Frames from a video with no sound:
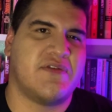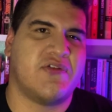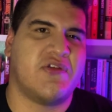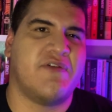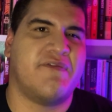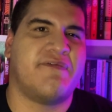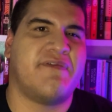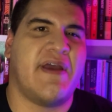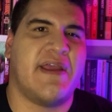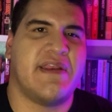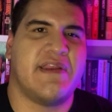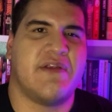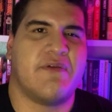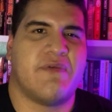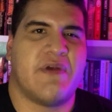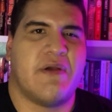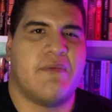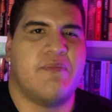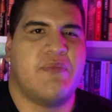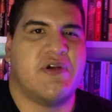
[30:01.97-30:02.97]
you know,
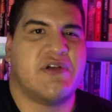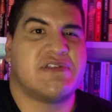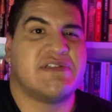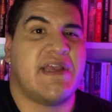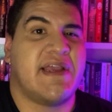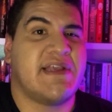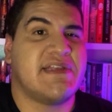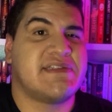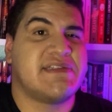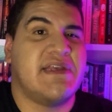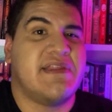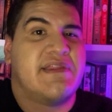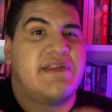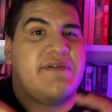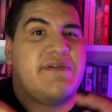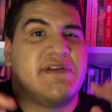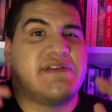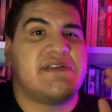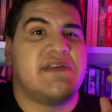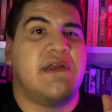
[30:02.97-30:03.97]
finding rare books, like I said,
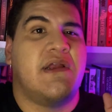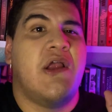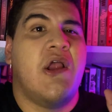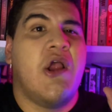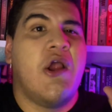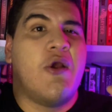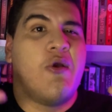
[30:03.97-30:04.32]
is a